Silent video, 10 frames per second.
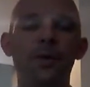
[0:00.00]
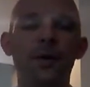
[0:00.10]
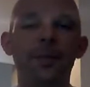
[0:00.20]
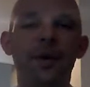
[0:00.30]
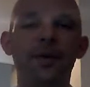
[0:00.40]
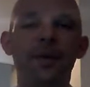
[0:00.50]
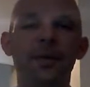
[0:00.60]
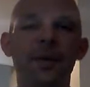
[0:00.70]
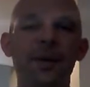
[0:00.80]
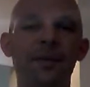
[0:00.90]
especially
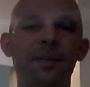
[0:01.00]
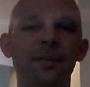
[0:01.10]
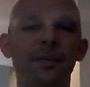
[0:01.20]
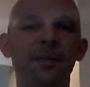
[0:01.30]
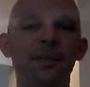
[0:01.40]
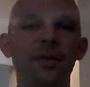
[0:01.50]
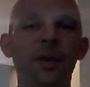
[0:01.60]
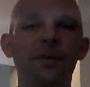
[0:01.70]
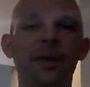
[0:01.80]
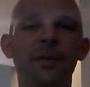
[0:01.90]
like
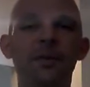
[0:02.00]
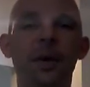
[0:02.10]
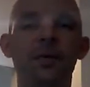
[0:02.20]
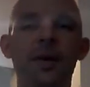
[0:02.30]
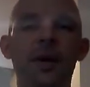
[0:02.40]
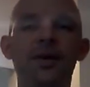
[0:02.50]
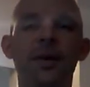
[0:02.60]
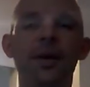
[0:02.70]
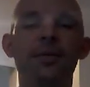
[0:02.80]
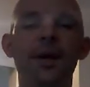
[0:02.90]
tricks that involve cards
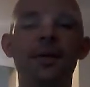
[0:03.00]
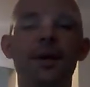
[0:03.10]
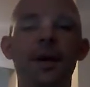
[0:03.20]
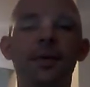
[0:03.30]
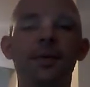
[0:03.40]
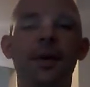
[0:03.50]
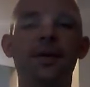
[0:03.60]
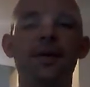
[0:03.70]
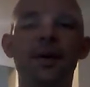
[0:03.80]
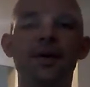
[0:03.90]
turning face up, the
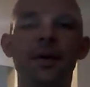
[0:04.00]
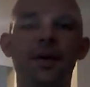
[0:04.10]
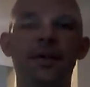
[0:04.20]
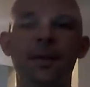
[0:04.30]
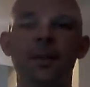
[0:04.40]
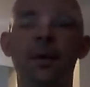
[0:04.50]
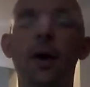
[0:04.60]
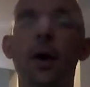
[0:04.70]
spectator's card turning face up,